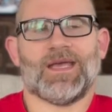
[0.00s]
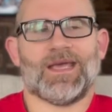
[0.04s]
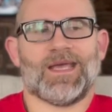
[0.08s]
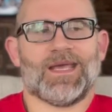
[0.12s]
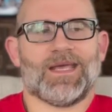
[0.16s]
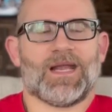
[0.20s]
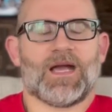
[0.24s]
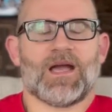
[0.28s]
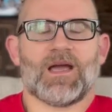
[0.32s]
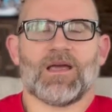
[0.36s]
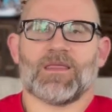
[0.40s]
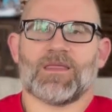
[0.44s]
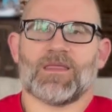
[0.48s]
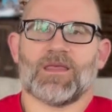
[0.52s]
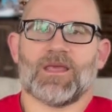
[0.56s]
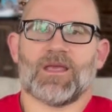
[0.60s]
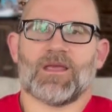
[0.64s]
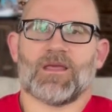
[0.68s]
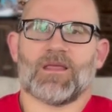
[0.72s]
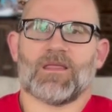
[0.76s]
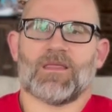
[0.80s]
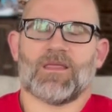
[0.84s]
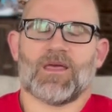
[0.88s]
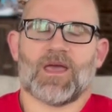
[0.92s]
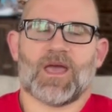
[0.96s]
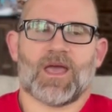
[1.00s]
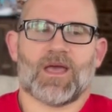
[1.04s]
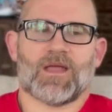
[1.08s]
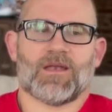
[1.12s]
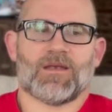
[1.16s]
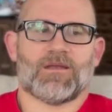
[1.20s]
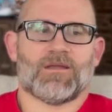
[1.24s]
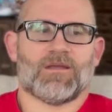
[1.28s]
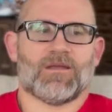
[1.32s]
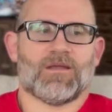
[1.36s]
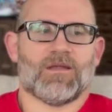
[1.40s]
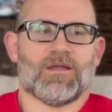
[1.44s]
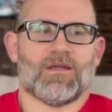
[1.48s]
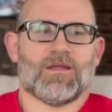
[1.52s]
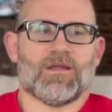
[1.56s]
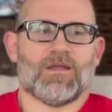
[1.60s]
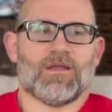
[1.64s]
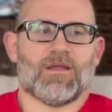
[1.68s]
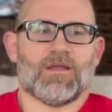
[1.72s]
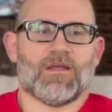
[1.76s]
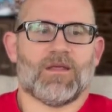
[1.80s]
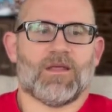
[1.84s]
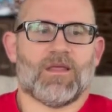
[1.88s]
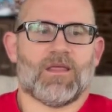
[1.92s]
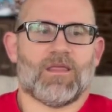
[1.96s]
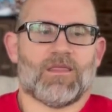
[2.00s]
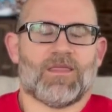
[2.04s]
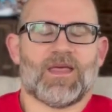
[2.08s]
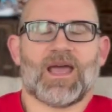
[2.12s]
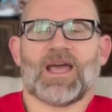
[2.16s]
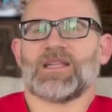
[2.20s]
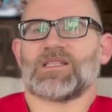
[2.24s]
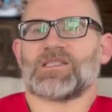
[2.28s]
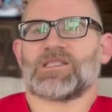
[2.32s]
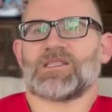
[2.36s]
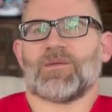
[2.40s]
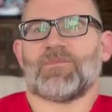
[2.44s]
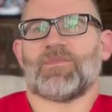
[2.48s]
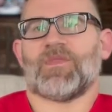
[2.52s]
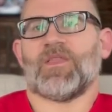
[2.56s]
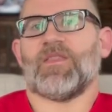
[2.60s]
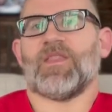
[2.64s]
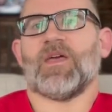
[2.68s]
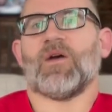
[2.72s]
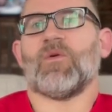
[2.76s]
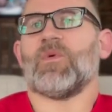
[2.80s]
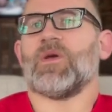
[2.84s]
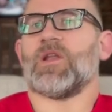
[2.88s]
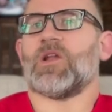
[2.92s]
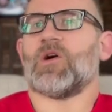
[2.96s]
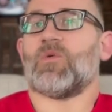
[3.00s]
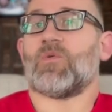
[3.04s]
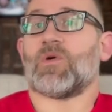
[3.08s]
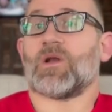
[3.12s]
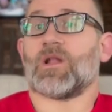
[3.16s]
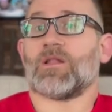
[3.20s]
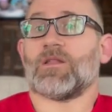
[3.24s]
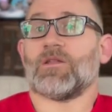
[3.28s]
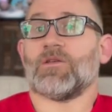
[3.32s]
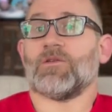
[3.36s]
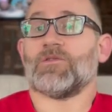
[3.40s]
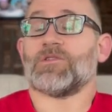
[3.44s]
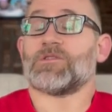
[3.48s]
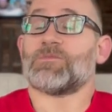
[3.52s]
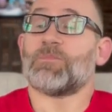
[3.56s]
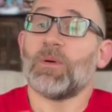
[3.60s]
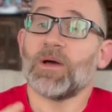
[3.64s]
And I think that that's something that we don't want to lose.